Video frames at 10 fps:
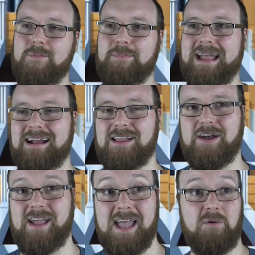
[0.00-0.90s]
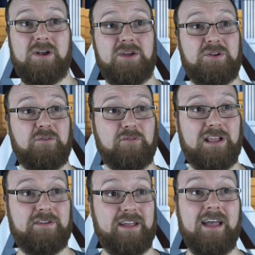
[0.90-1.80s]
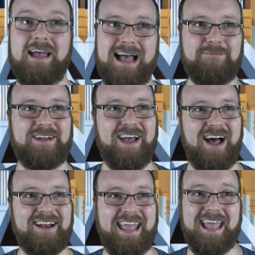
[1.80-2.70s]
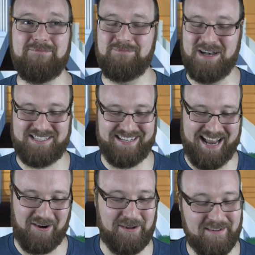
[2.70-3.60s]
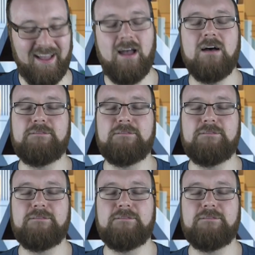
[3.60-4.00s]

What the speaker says: I'm a bank clerk. Hey, what do you do for a living? I'm a card game mercenary.